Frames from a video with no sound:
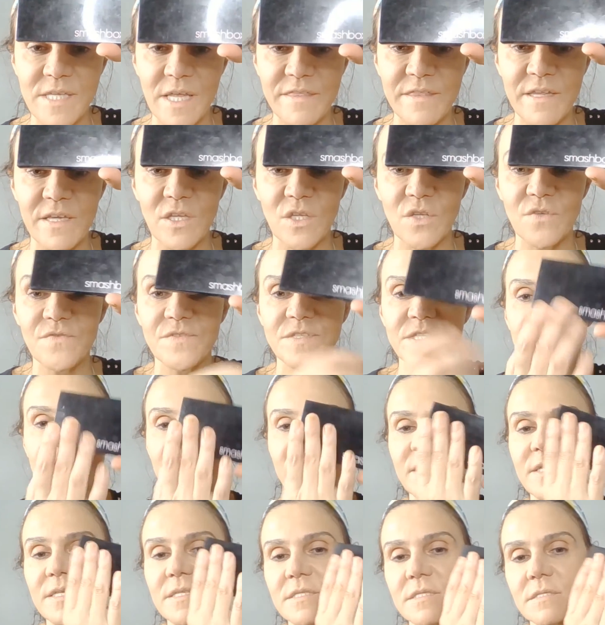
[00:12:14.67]
I think you've seen
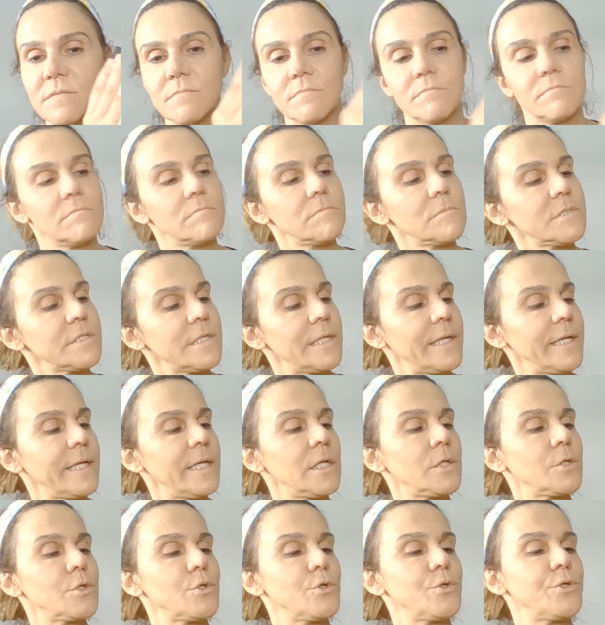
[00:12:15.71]
this. It's a
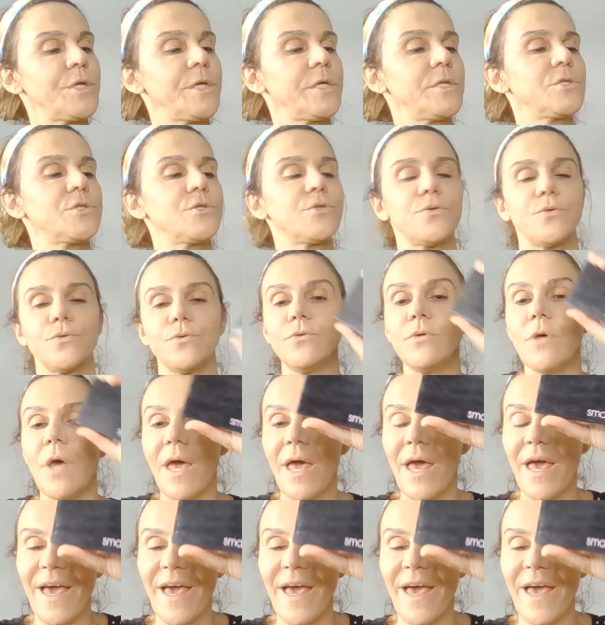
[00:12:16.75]
little dirty too.